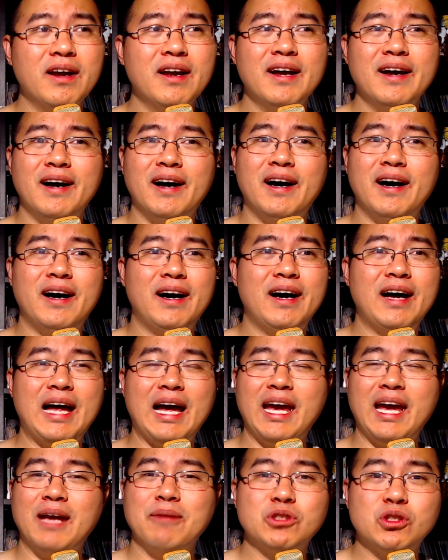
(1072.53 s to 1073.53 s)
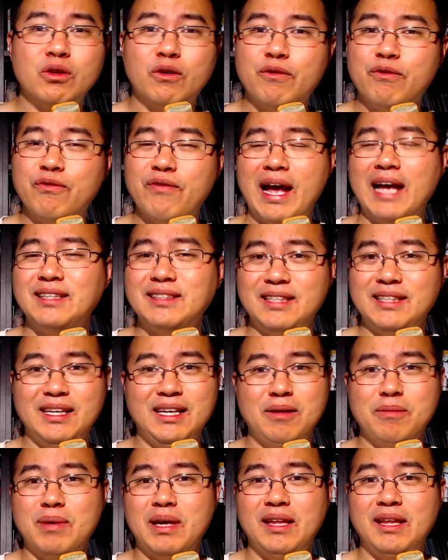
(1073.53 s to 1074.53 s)
Uh, I am so fascinated
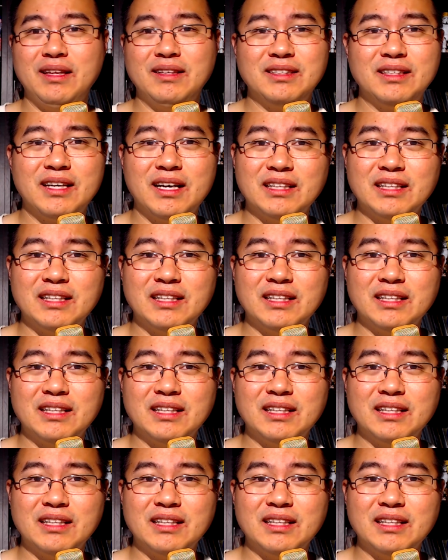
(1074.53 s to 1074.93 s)
by these cuts.